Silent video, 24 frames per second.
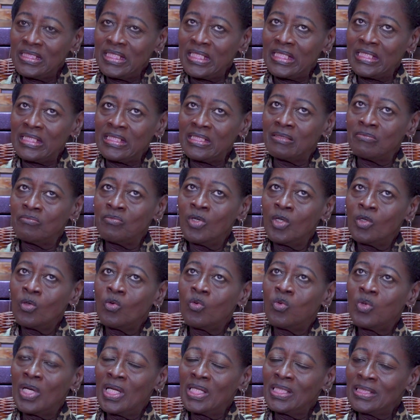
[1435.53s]

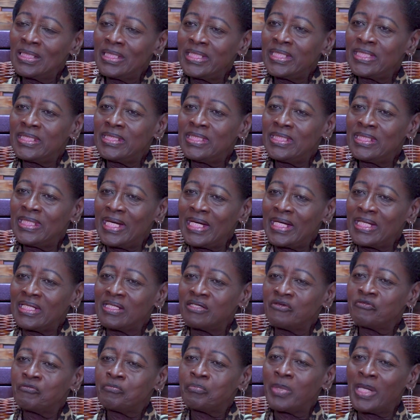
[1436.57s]
One lady that
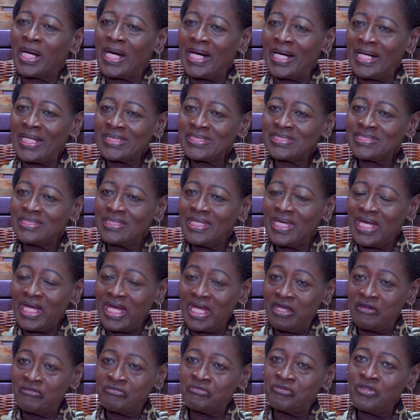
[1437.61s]
have passed,
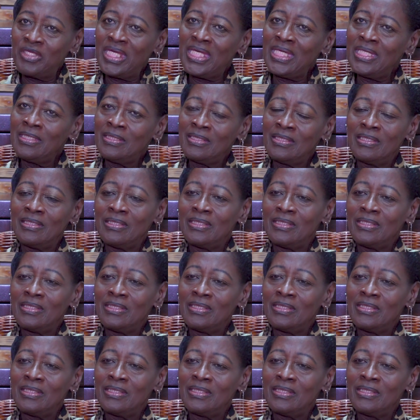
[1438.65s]
Ethne